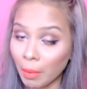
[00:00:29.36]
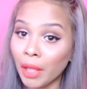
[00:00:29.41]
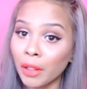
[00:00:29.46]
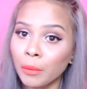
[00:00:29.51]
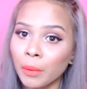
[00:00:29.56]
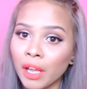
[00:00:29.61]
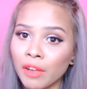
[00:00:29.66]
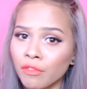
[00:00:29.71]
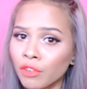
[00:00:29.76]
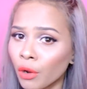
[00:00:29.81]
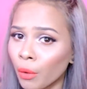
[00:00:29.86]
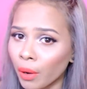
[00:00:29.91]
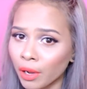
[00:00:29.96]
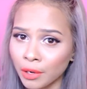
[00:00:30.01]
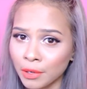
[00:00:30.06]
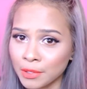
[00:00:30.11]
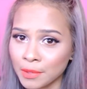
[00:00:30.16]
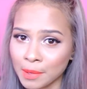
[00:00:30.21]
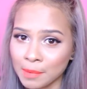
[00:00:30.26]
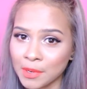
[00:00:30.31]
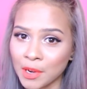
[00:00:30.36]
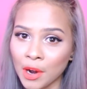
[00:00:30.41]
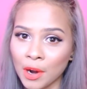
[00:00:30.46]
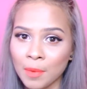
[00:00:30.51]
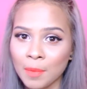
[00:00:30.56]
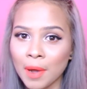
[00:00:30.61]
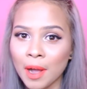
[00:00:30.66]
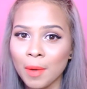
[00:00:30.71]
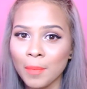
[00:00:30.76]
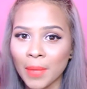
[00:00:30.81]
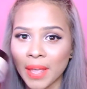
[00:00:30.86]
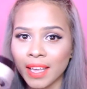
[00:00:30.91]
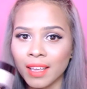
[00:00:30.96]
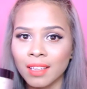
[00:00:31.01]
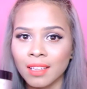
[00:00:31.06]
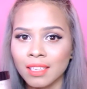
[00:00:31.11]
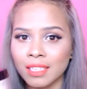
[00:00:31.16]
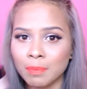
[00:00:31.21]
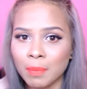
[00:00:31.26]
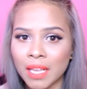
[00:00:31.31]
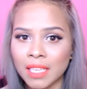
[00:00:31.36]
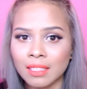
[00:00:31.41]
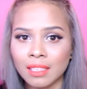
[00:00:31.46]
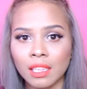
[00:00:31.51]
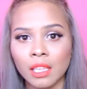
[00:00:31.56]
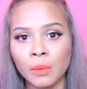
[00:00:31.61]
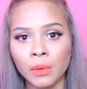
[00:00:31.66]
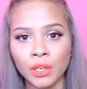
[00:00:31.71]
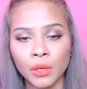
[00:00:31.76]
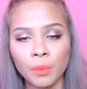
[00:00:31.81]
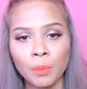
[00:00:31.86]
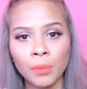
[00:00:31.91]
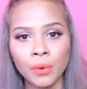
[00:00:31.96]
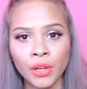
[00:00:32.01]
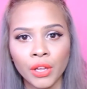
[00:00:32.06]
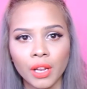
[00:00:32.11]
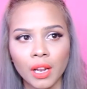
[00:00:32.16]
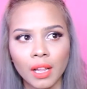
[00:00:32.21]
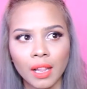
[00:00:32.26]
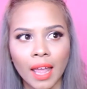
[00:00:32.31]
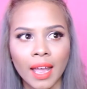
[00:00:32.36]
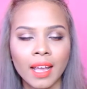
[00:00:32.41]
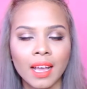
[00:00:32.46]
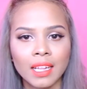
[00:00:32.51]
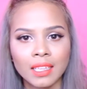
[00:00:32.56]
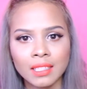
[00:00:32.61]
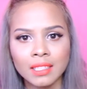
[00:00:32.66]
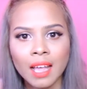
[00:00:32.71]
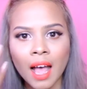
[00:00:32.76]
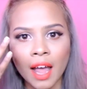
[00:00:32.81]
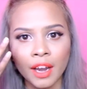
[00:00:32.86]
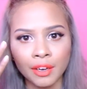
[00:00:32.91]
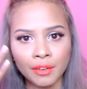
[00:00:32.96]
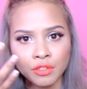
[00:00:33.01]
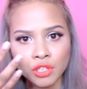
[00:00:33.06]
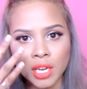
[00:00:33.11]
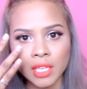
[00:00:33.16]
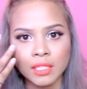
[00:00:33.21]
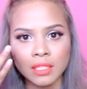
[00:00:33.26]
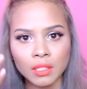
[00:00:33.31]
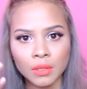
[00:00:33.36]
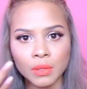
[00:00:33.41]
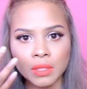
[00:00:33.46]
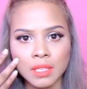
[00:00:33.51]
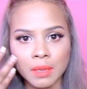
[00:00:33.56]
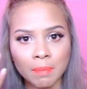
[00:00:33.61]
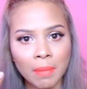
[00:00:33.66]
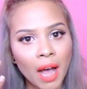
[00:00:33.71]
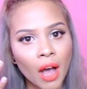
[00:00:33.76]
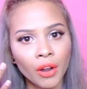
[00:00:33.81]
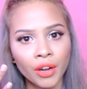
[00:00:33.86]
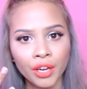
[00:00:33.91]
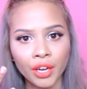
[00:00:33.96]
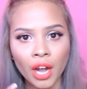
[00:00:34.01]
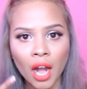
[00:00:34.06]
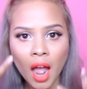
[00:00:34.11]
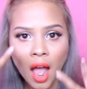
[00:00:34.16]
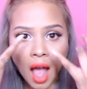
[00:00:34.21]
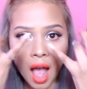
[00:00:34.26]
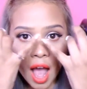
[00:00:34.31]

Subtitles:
the way, if no one knows what I'm talking about, baking is basically when you put like a ton of translucent powder